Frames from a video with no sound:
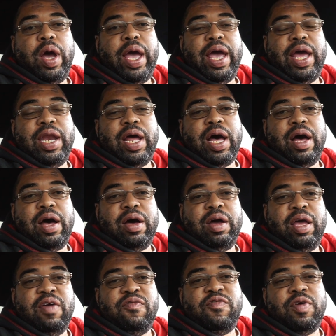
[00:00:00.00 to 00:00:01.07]
And
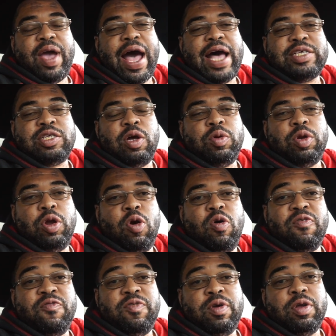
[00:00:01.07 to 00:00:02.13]
if you guys don't know,
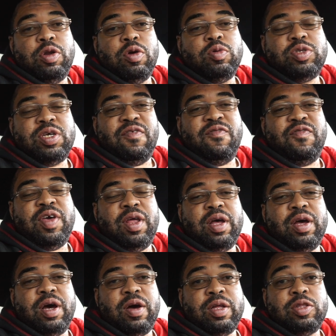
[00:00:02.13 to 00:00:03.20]
or if you're new to
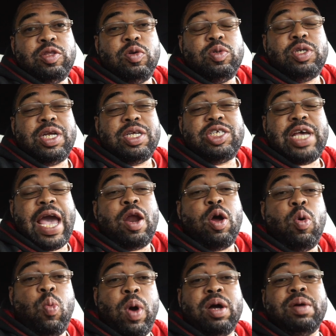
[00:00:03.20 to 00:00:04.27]
the
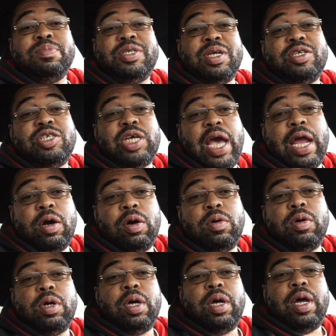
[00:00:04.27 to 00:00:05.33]
channel, welcome to the channel.
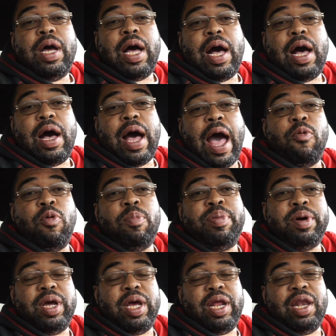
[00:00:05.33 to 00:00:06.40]
I will
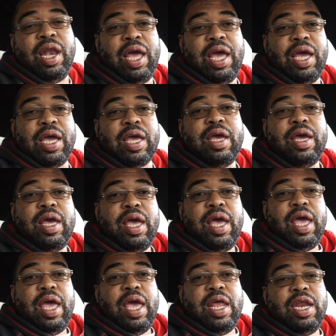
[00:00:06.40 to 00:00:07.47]
put a link
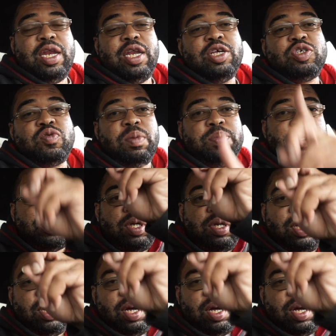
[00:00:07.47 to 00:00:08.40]
in the description